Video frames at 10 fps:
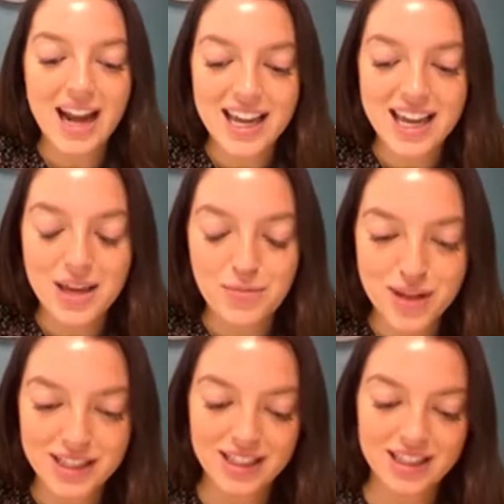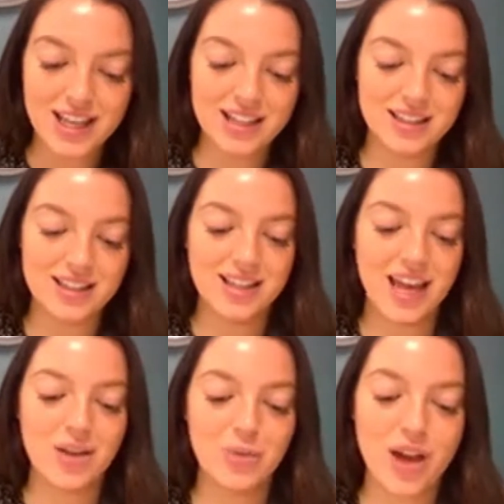any businesses,
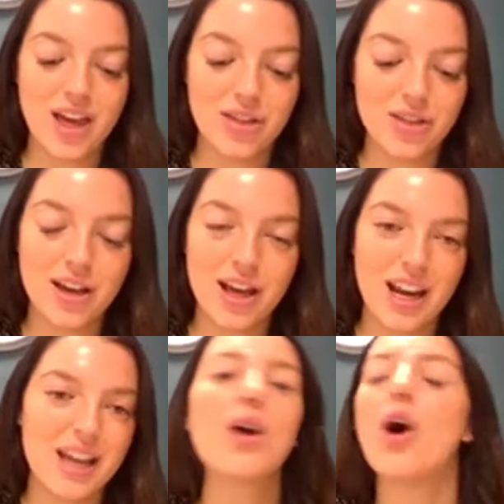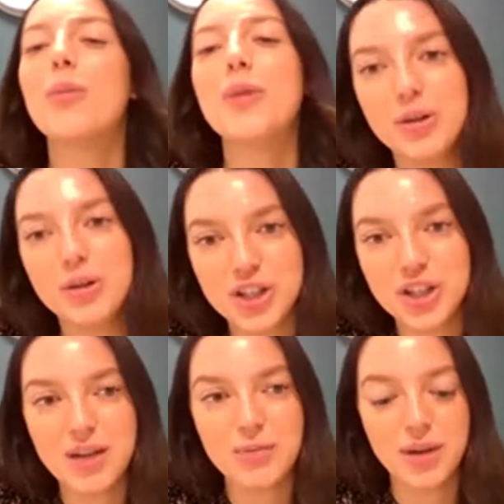say with like common
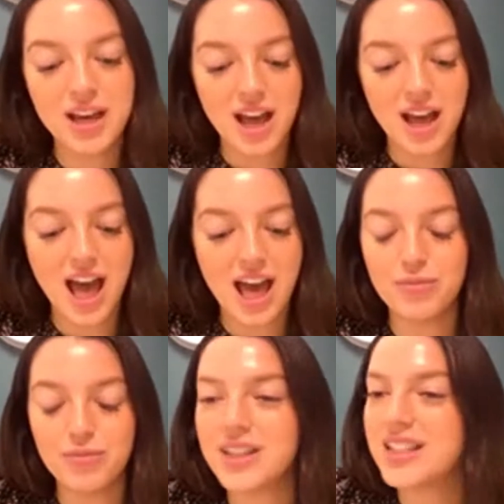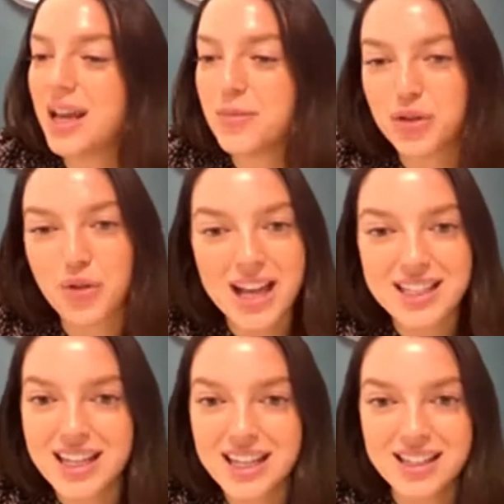ownership, the same
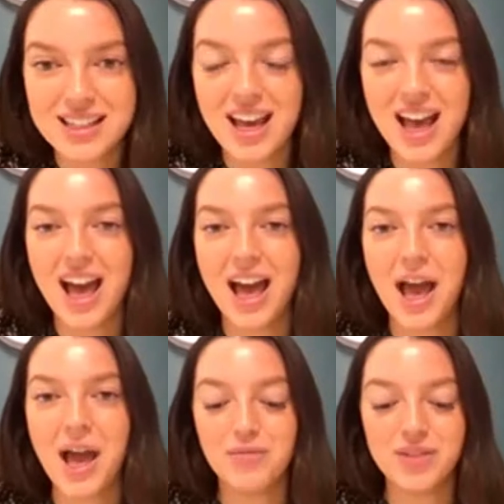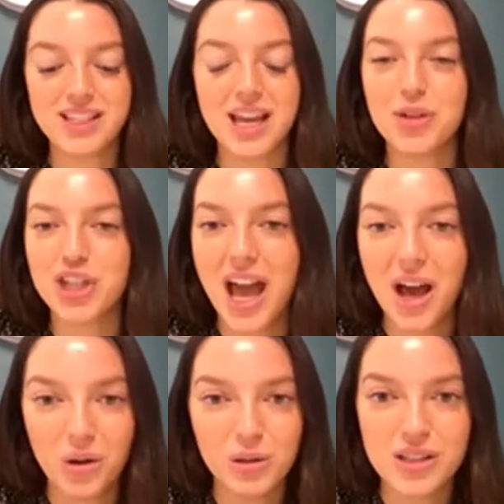addresses, the same
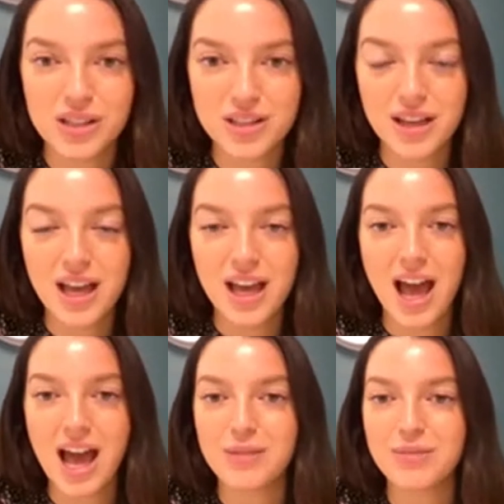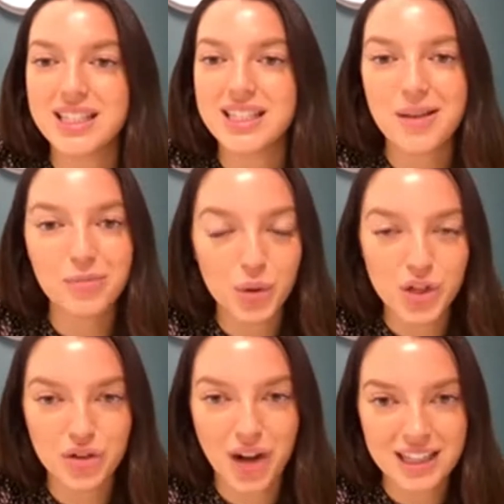shareholders, same
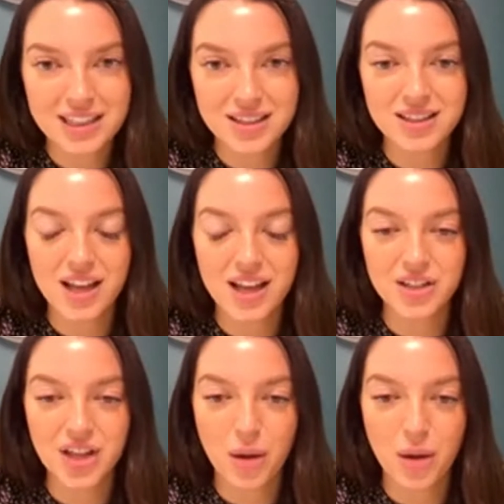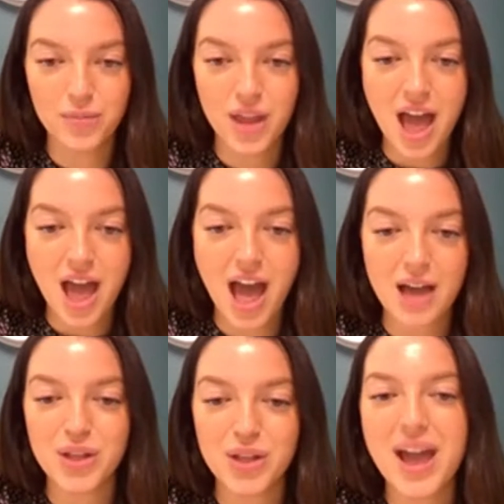board of directors, and so on.
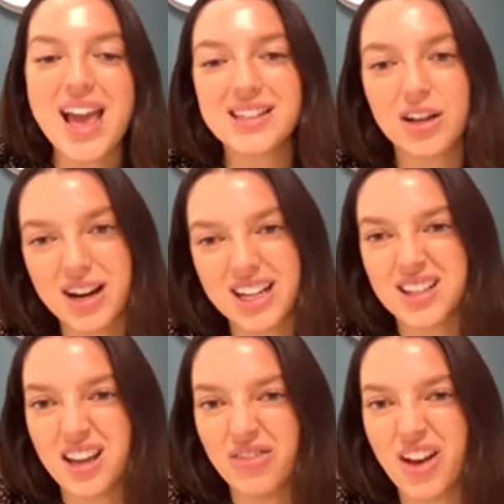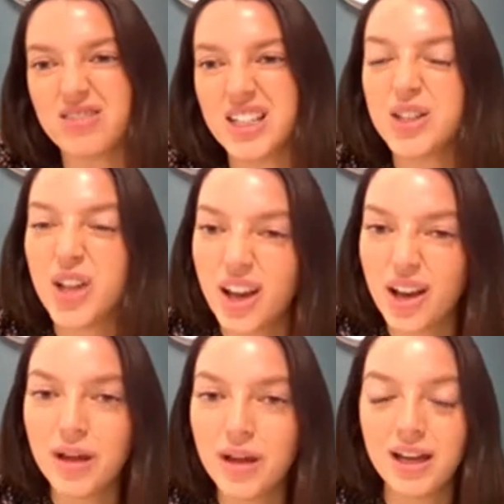So it is a Creditsafe founded
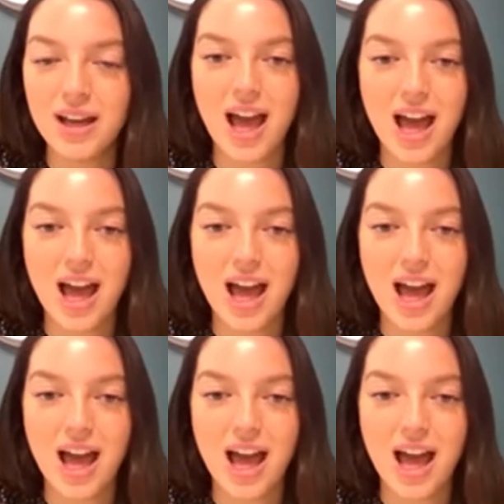term.